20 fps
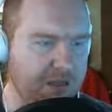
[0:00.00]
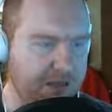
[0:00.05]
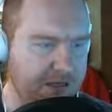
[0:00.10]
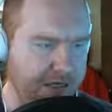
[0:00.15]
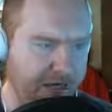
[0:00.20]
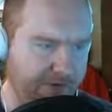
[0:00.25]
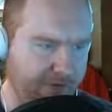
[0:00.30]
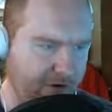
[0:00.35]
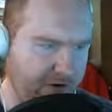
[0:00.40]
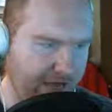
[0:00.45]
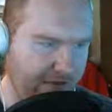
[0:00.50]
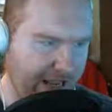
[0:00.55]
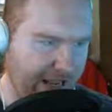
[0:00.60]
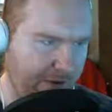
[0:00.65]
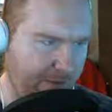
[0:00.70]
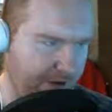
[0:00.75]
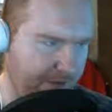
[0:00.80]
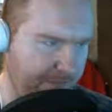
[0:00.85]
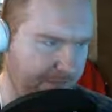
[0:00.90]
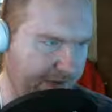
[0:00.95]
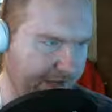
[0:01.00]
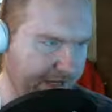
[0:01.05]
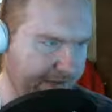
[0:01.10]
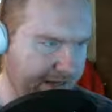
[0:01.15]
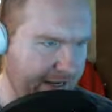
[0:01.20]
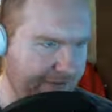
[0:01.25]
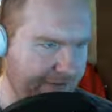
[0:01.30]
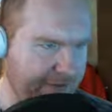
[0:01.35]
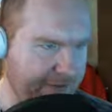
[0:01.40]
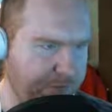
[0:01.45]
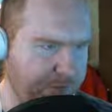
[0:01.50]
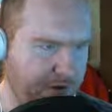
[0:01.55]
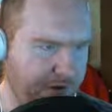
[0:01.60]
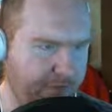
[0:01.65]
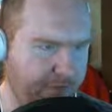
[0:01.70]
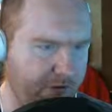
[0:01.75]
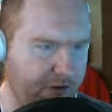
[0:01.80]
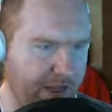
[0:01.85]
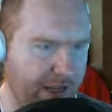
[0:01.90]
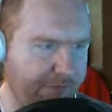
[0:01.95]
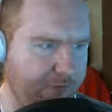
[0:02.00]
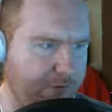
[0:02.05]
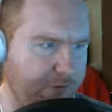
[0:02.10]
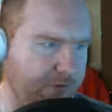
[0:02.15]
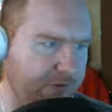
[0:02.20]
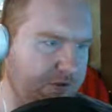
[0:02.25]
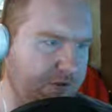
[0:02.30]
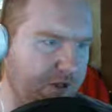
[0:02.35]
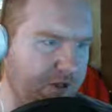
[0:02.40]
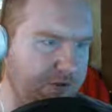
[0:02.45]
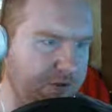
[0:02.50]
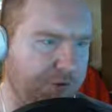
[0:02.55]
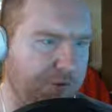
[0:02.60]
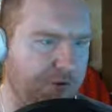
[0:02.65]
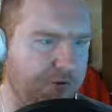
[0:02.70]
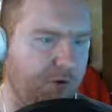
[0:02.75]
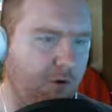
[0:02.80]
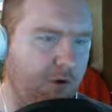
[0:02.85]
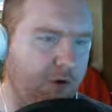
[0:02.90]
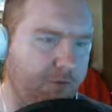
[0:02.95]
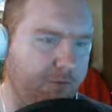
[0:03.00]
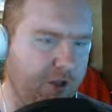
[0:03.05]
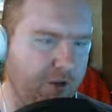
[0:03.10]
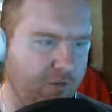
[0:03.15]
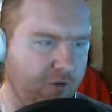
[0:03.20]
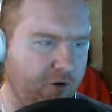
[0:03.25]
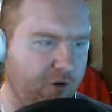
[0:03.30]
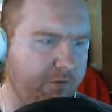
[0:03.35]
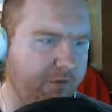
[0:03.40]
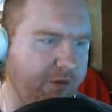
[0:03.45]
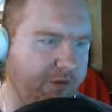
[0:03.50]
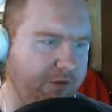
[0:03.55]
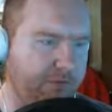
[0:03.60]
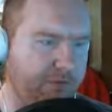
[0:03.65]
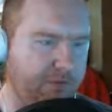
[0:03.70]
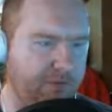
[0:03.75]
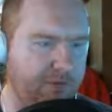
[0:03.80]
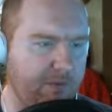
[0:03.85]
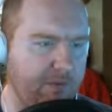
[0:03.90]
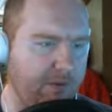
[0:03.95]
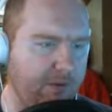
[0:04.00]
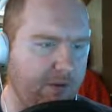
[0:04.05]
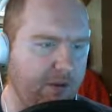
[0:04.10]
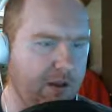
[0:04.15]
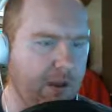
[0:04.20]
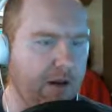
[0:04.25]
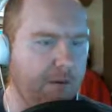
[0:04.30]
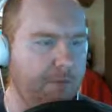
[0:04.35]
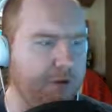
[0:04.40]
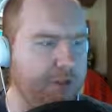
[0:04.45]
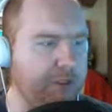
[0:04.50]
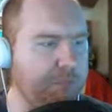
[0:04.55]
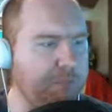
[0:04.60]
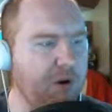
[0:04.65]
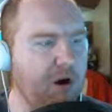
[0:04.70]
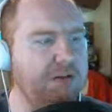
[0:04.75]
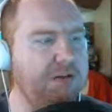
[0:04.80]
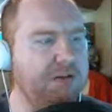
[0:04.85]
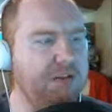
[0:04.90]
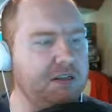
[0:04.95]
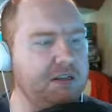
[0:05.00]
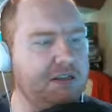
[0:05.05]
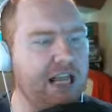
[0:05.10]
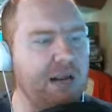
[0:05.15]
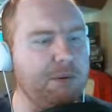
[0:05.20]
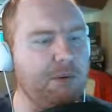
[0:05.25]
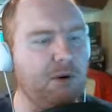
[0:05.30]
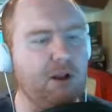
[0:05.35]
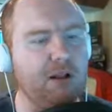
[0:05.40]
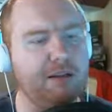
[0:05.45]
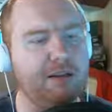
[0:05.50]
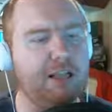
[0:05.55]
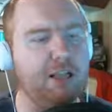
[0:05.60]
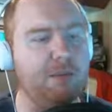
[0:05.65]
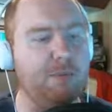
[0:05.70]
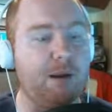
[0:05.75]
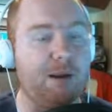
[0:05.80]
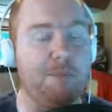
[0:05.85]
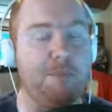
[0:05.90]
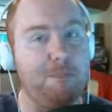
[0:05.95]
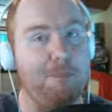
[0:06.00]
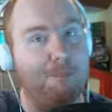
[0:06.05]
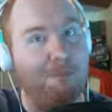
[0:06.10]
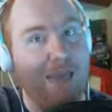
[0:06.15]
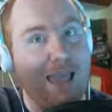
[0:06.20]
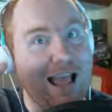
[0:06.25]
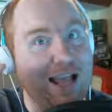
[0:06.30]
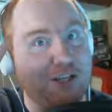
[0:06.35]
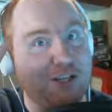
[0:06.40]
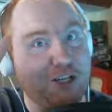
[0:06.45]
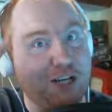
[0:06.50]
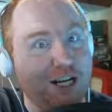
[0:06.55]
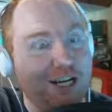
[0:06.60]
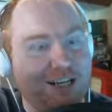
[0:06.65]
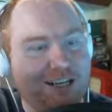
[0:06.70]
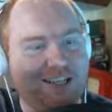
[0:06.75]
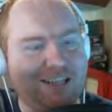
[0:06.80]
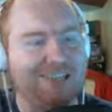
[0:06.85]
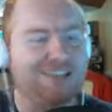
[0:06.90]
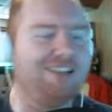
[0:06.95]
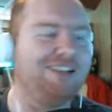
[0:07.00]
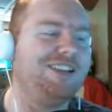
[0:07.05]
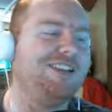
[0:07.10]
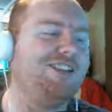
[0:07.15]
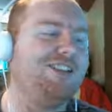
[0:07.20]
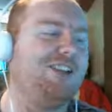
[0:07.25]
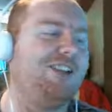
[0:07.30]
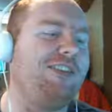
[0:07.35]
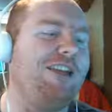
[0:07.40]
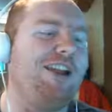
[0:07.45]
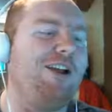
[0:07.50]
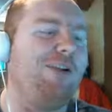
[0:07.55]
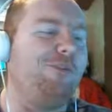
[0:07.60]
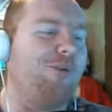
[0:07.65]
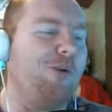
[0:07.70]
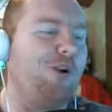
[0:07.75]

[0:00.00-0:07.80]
Never heard of that one, but at this point in real life, you install the screws to hold the motherboard. But the parts in this game are held together by magic, so they don't